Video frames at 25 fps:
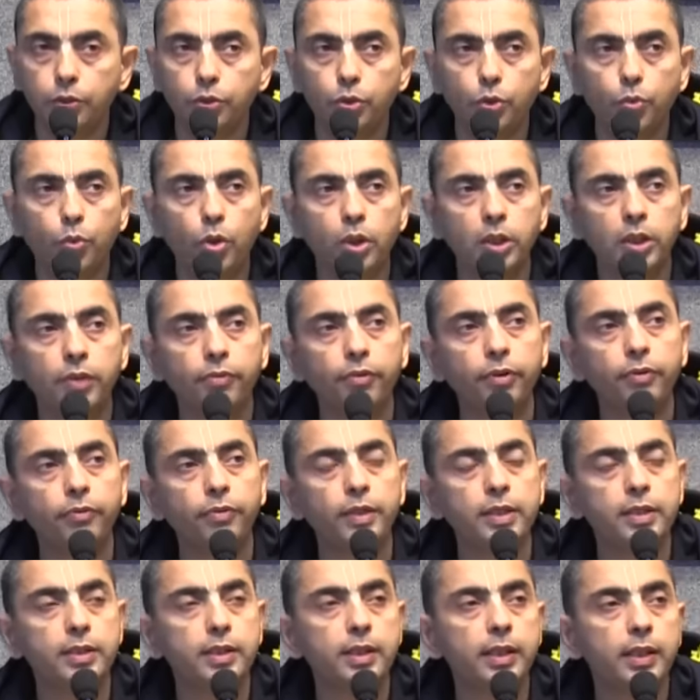So, whatever
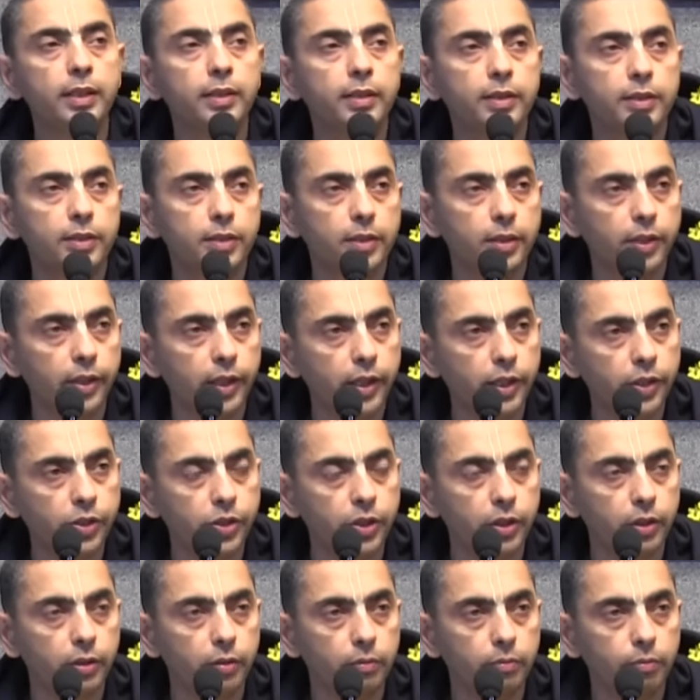we see in this
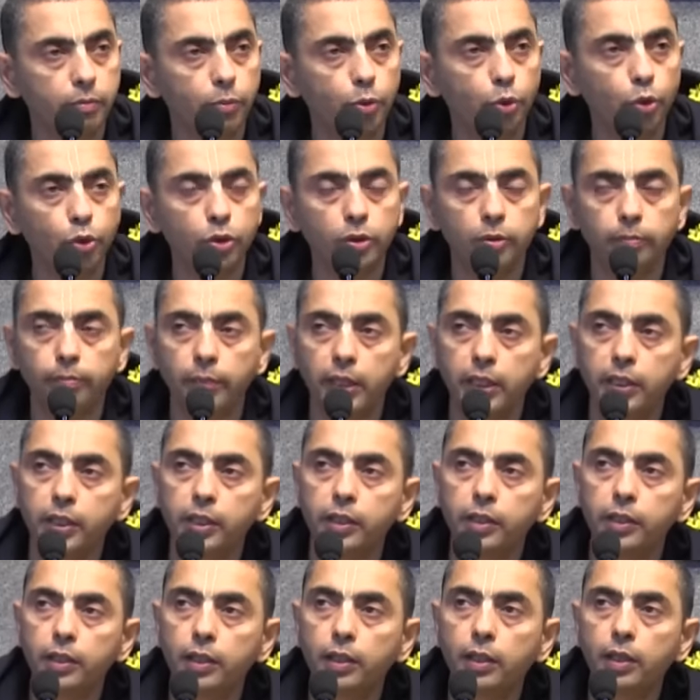creation, both
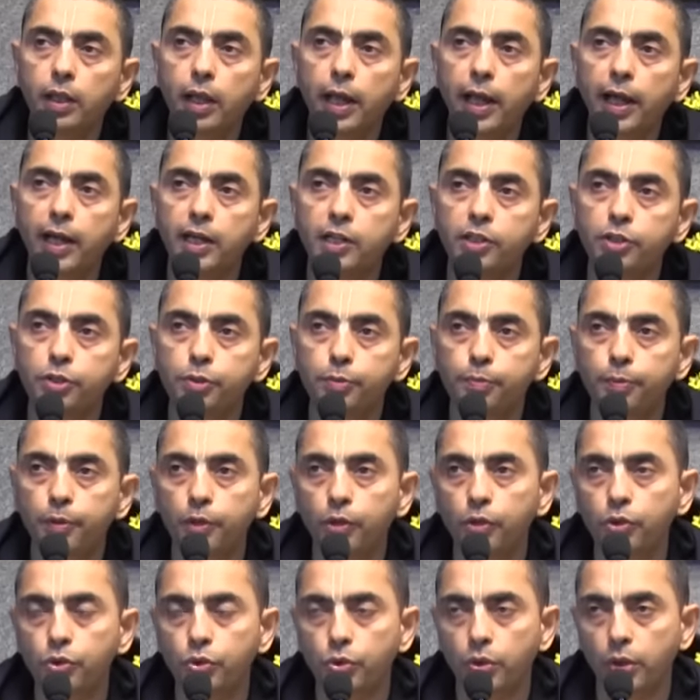material and
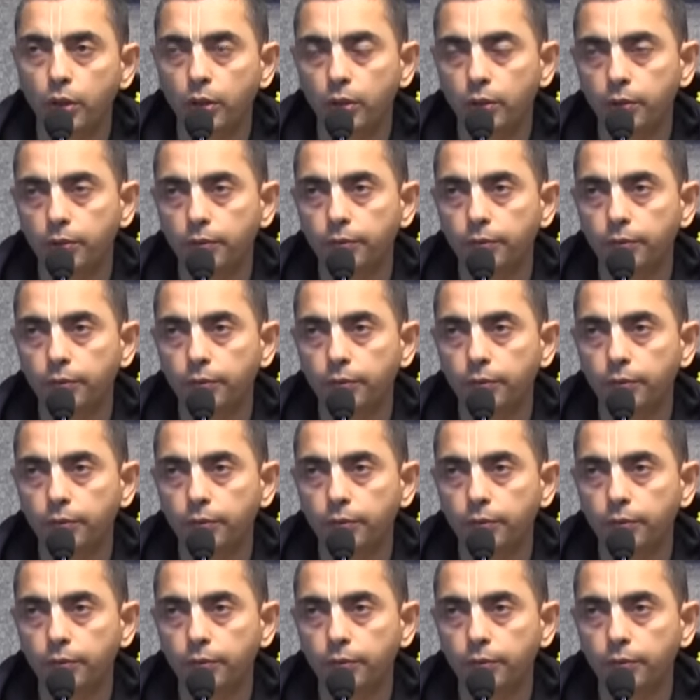spiritual,